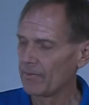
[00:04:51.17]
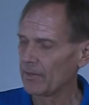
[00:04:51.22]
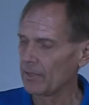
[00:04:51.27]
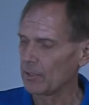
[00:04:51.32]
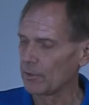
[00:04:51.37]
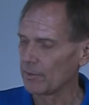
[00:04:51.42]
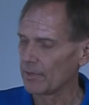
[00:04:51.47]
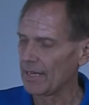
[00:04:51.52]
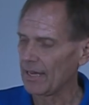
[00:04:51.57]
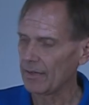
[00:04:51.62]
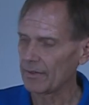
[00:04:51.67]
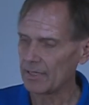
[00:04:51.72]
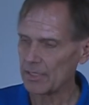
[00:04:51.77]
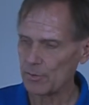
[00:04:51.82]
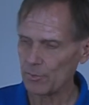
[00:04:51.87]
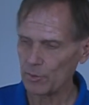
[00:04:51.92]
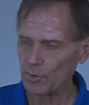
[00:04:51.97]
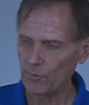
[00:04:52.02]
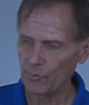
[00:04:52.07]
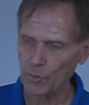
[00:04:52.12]
You know,
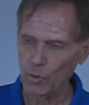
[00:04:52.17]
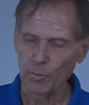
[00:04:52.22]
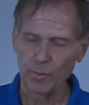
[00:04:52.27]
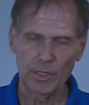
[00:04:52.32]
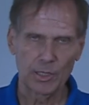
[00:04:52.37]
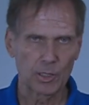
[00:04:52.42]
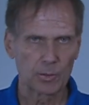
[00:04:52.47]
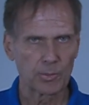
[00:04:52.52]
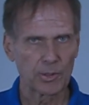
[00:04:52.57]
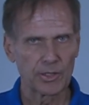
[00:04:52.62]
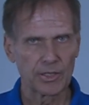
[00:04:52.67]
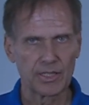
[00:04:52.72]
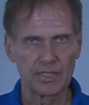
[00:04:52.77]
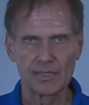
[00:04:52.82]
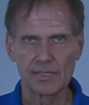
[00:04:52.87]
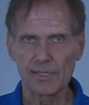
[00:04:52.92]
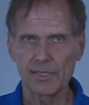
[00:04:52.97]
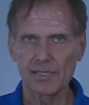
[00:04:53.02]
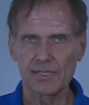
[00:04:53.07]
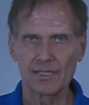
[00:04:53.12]
nowadays with the foamy
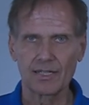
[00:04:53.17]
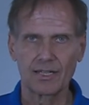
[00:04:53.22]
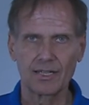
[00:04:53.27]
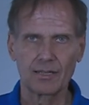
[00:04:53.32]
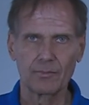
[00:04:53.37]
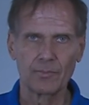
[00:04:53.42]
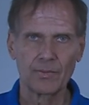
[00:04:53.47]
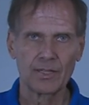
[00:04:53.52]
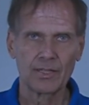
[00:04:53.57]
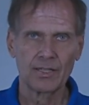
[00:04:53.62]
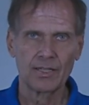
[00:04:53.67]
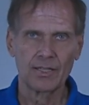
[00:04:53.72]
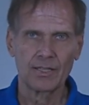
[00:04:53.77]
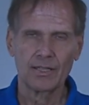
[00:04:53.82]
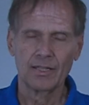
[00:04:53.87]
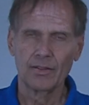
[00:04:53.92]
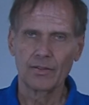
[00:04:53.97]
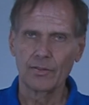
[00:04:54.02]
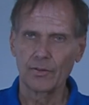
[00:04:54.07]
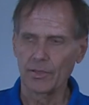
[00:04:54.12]
airplanes, um,
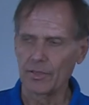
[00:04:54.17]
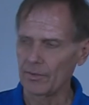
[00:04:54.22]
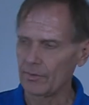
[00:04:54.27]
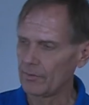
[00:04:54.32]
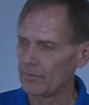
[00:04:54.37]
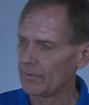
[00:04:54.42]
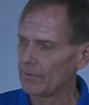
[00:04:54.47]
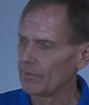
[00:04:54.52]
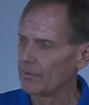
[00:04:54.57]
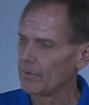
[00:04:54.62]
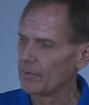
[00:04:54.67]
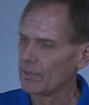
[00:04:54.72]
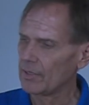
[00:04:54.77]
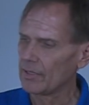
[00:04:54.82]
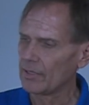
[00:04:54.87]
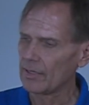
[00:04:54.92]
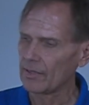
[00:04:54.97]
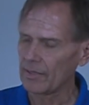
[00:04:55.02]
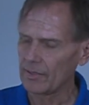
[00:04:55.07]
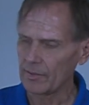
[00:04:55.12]

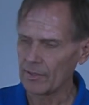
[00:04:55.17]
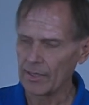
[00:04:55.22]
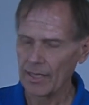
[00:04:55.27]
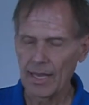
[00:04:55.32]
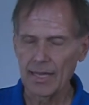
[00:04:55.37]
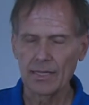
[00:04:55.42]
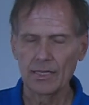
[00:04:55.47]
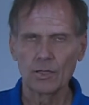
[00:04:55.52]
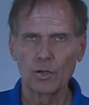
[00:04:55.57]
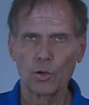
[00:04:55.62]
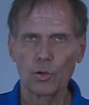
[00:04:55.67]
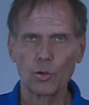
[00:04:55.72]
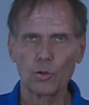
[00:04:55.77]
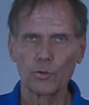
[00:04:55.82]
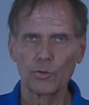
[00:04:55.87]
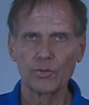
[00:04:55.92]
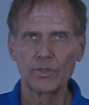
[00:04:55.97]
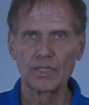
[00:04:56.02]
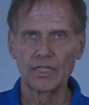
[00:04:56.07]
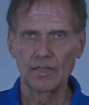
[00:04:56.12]
the, the heading
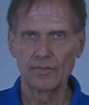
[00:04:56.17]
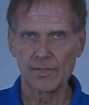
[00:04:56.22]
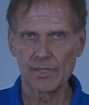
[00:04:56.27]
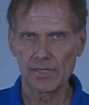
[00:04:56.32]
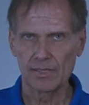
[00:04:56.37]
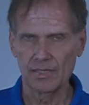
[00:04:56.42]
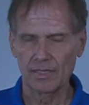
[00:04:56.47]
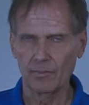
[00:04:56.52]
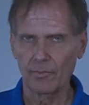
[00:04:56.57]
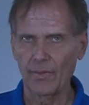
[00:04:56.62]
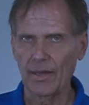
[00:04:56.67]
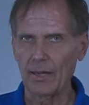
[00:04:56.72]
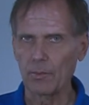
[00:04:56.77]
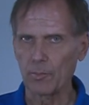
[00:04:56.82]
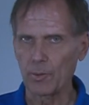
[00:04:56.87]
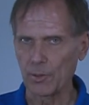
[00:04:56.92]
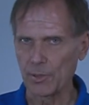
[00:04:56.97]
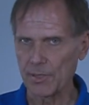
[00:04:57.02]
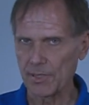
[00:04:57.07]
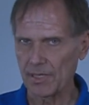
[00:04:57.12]
hold gives them
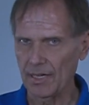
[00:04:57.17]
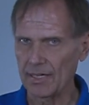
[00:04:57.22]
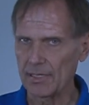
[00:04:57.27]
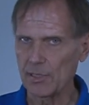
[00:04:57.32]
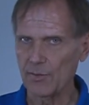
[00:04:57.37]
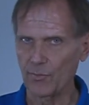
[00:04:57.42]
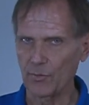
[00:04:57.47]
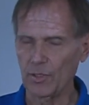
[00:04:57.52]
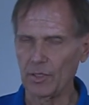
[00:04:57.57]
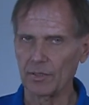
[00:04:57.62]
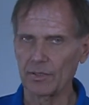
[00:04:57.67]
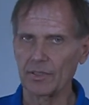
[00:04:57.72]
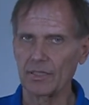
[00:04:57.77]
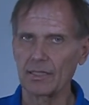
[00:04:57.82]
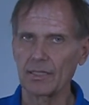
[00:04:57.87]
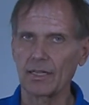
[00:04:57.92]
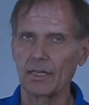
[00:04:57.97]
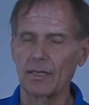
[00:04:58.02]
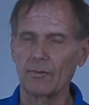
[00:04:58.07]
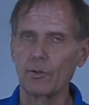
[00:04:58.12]
that precise
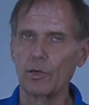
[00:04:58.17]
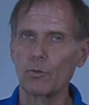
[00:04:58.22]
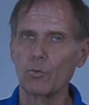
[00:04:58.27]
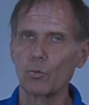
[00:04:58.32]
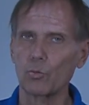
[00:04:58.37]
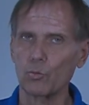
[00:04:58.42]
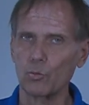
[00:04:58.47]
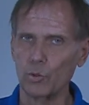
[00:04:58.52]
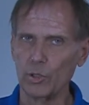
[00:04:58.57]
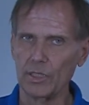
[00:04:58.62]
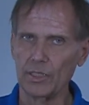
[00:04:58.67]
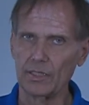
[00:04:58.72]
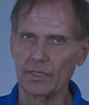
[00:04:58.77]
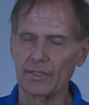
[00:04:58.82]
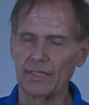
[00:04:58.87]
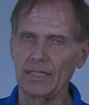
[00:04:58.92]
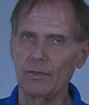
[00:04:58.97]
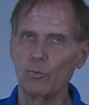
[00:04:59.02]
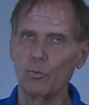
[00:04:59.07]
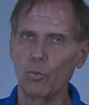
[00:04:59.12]
feeling of a
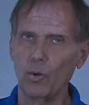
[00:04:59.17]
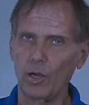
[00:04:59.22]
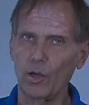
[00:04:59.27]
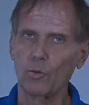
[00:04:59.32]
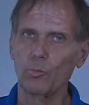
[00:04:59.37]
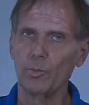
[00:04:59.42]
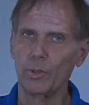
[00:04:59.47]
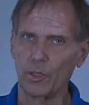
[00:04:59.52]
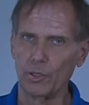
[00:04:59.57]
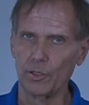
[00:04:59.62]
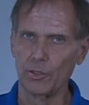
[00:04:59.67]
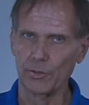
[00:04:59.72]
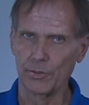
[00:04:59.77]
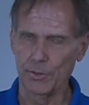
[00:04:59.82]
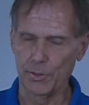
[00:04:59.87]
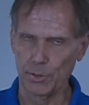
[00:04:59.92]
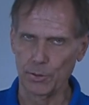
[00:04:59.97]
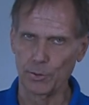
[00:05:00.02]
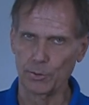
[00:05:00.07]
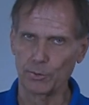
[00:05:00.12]
really
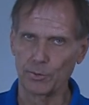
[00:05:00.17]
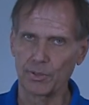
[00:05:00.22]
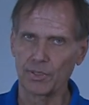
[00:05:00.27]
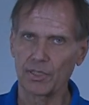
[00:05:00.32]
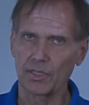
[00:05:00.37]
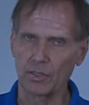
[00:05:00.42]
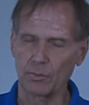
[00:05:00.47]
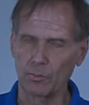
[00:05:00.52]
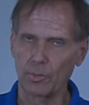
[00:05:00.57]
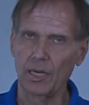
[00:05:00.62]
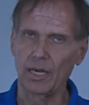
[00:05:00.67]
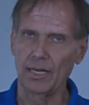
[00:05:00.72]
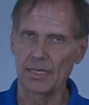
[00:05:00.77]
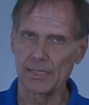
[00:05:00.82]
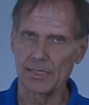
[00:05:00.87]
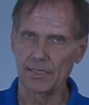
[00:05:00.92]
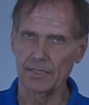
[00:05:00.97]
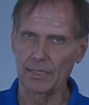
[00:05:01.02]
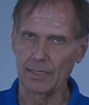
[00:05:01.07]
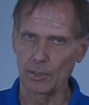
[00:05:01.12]
well-built, tuned
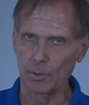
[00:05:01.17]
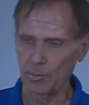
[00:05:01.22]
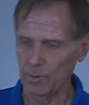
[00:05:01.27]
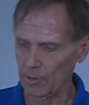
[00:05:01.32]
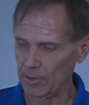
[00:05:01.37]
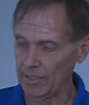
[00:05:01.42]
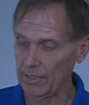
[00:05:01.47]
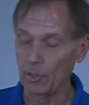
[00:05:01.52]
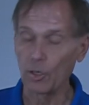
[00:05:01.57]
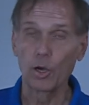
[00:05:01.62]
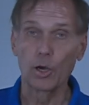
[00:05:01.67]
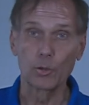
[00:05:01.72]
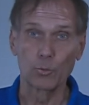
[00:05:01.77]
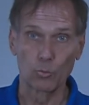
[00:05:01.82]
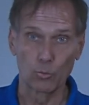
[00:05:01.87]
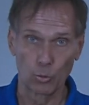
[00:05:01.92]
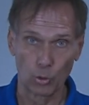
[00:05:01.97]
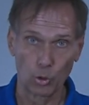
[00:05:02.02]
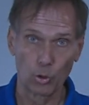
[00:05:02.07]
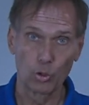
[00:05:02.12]
composite airplane
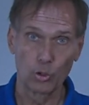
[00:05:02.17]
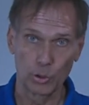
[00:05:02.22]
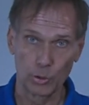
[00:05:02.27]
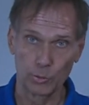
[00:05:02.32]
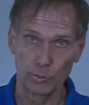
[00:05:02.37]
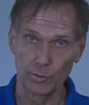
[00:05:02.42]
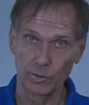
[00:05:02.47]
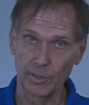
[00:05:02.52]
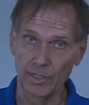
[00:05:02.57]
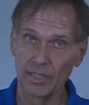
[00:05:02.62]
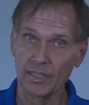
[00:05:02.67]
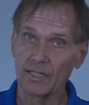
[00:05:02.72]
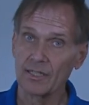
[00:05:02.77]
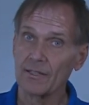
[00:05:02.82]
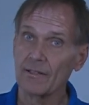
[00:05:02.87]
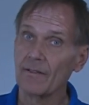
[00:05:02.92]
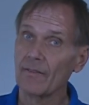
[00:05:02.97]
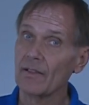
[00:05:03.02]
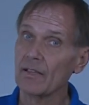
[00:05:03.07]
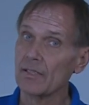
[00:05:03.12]
on roll only.
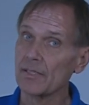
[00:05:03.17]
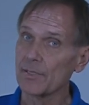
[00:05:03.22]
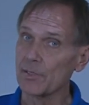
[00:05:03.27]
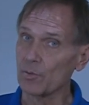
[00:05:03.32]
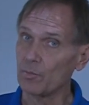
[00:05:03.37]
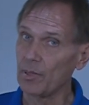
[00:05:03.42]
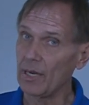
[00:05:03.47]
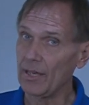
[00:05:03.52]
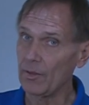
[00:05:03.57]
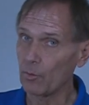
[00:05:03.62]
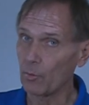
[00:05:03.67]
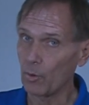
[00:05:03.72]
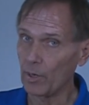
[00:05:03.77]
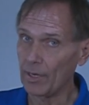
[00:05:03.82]
So by the